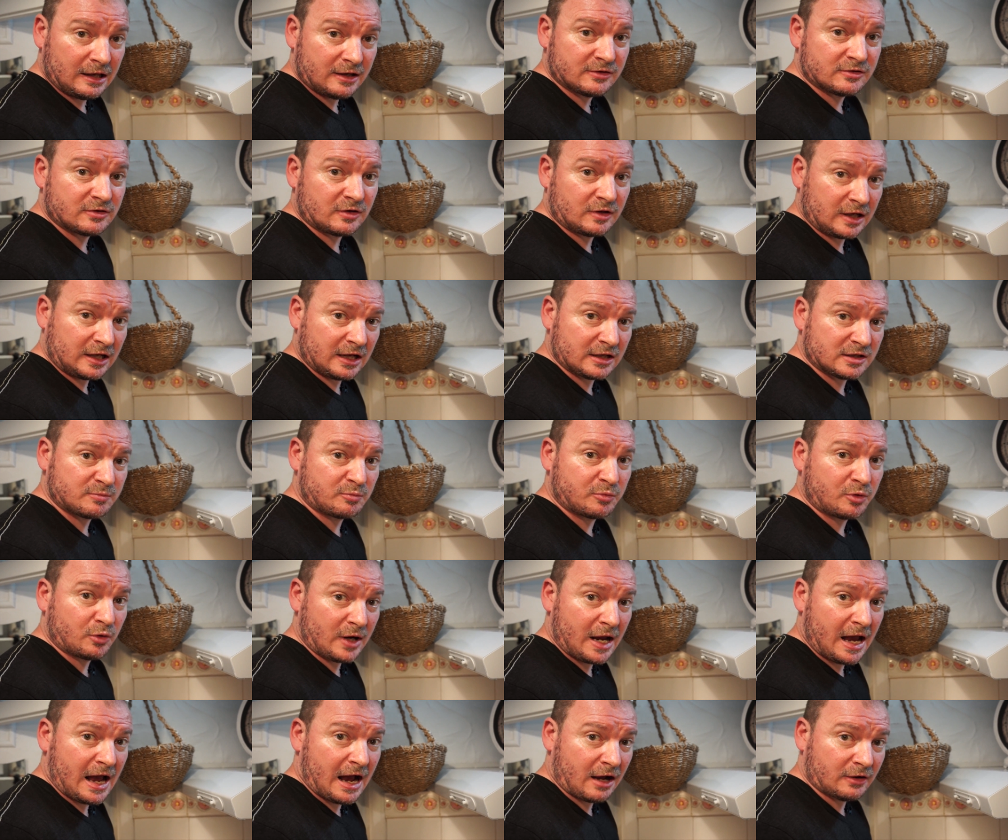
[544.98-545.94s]
is that it gets
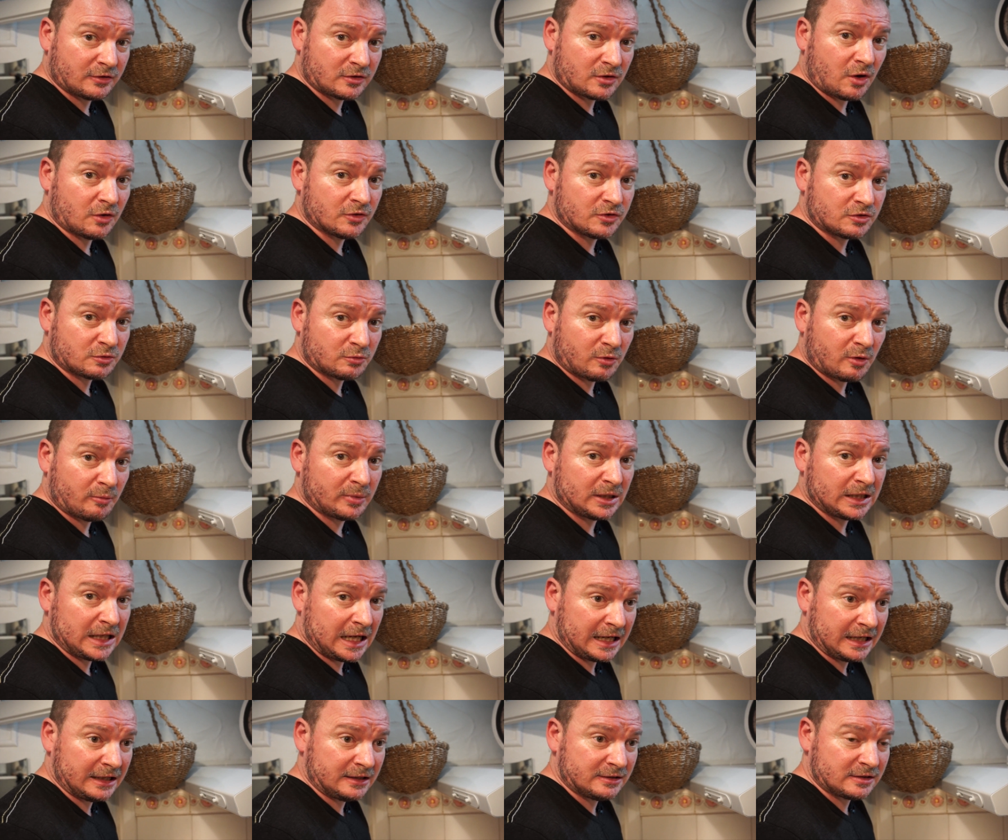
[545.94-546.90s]
put out onto a
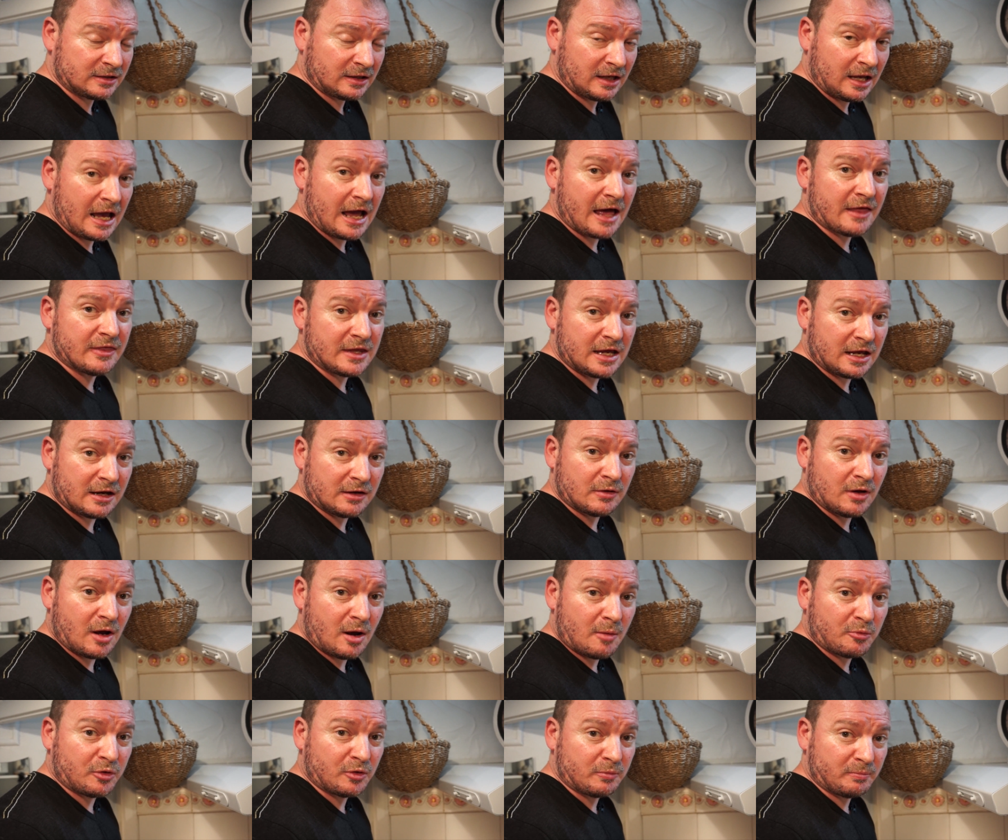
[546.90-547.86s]
plate and then
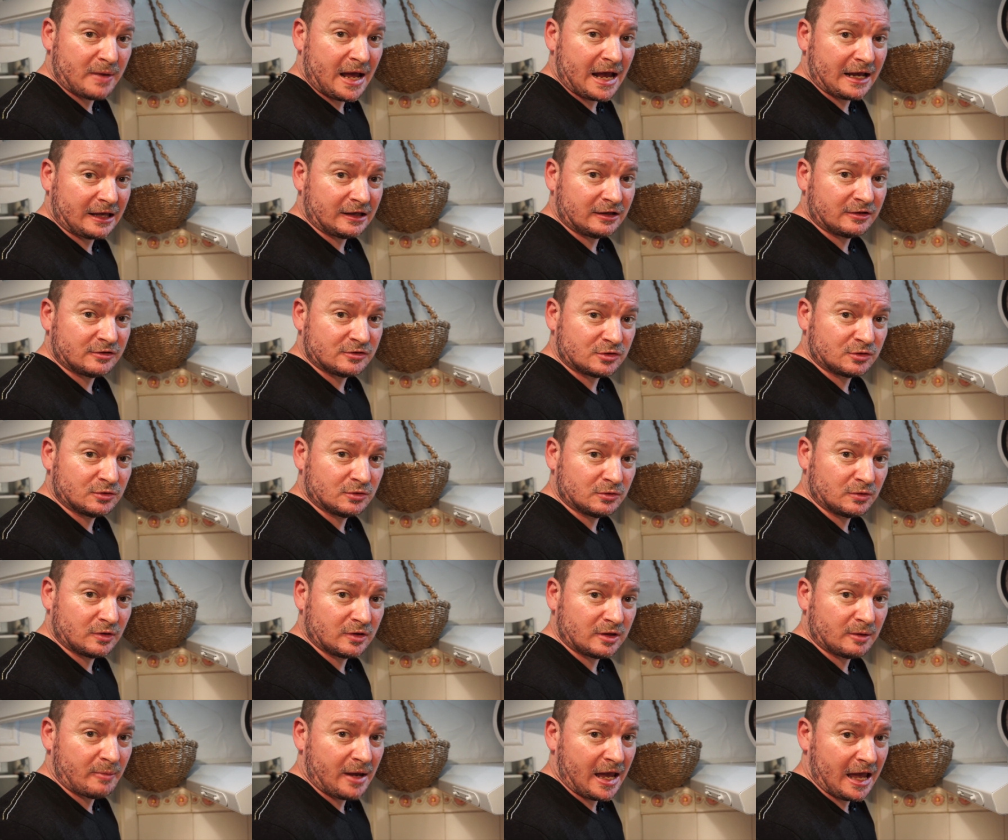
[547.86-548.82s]
put back
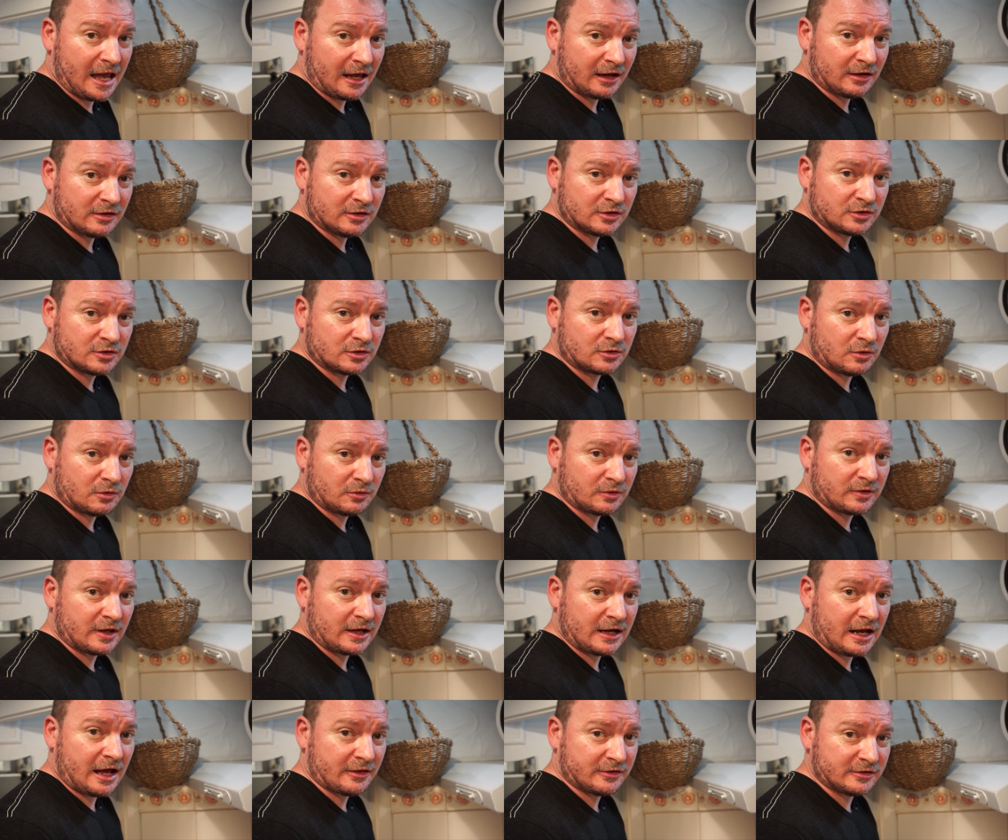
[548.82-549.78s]
into the pan to
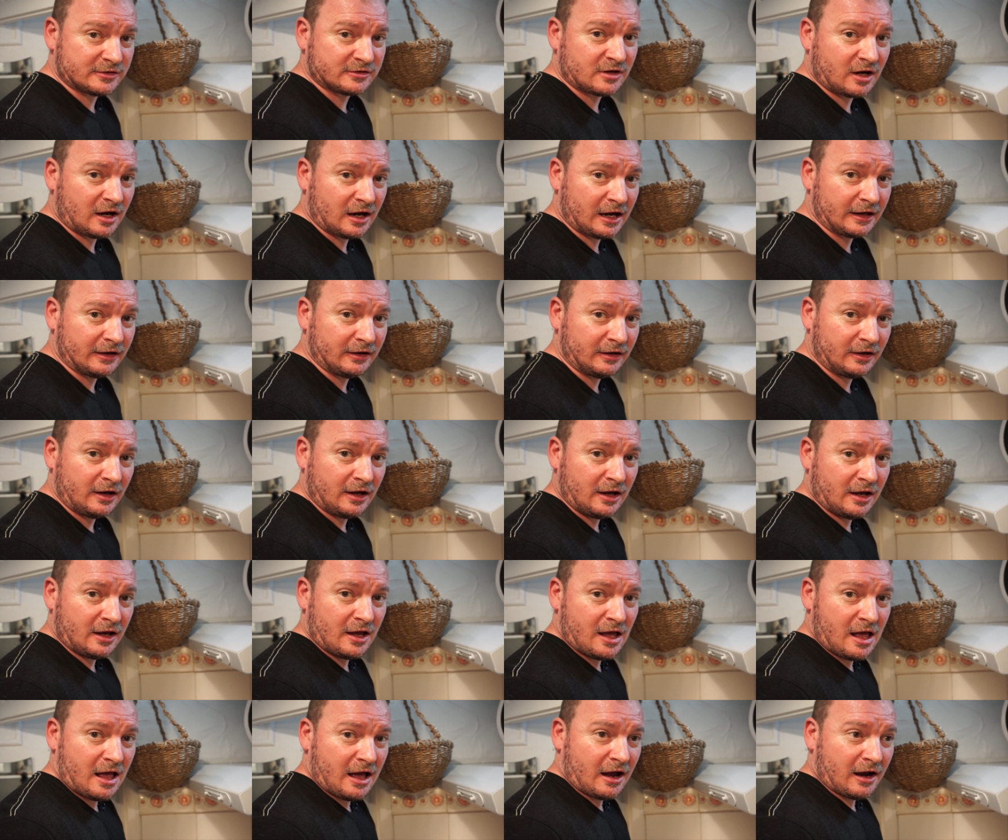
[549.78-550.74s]
cook the other side.
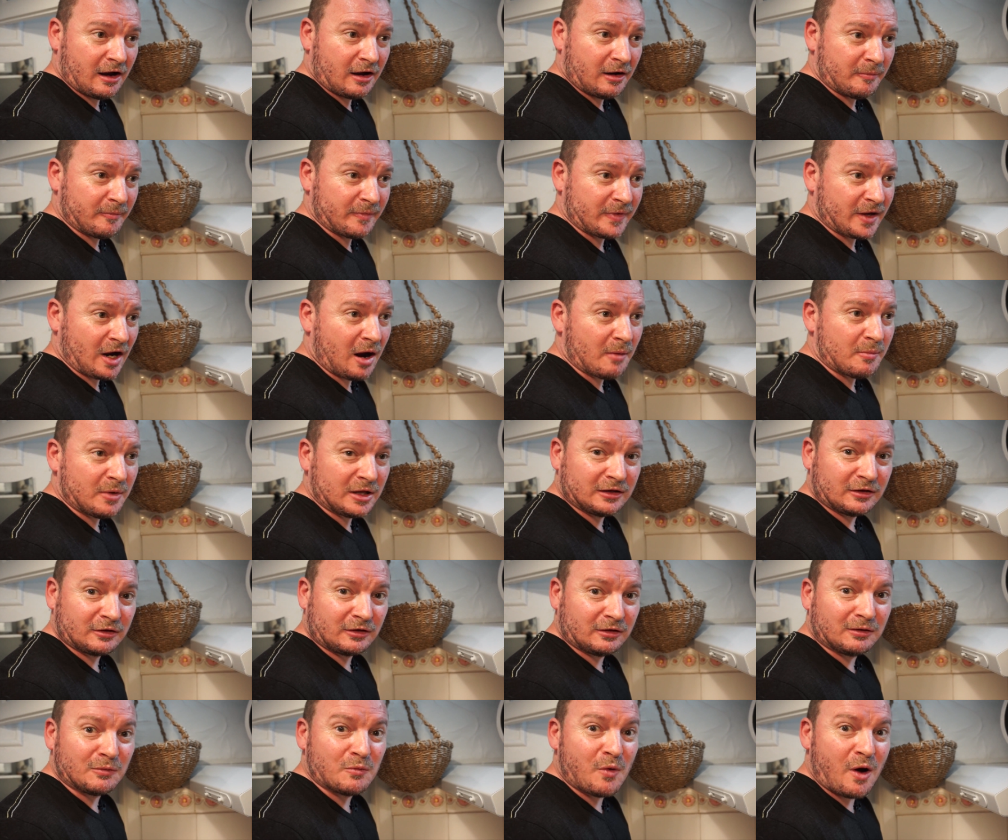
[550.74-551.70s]
Um, I'm a
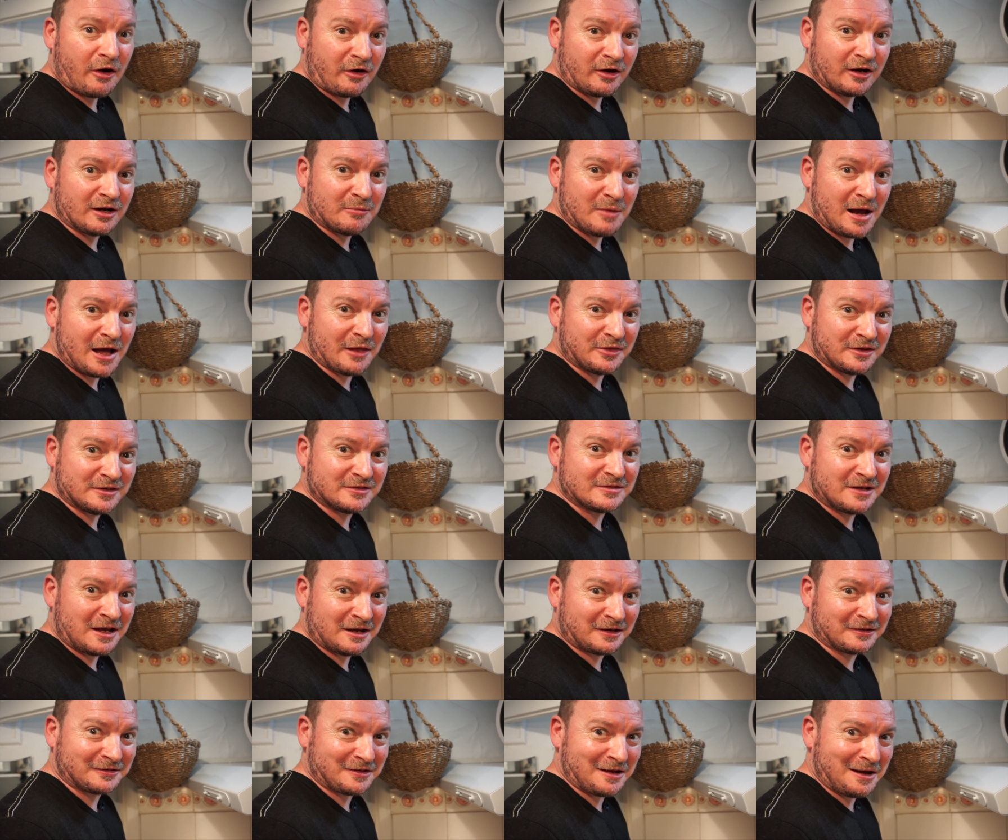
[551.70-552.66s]
little worried about this
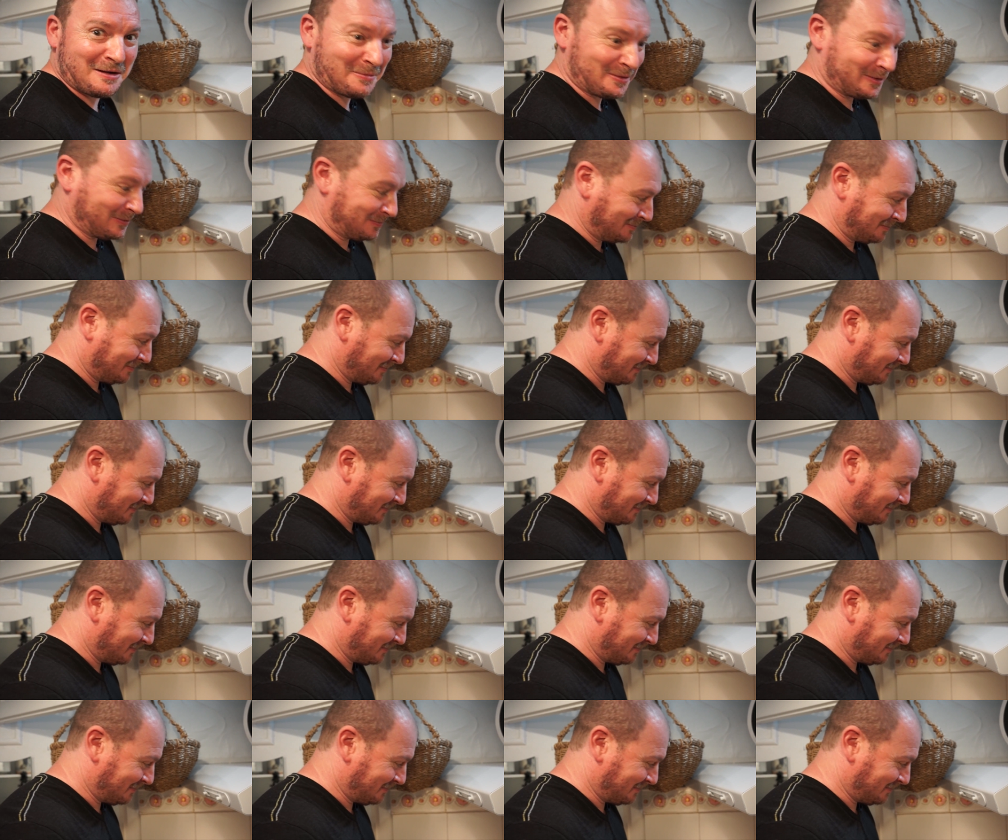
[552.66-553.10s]
next step.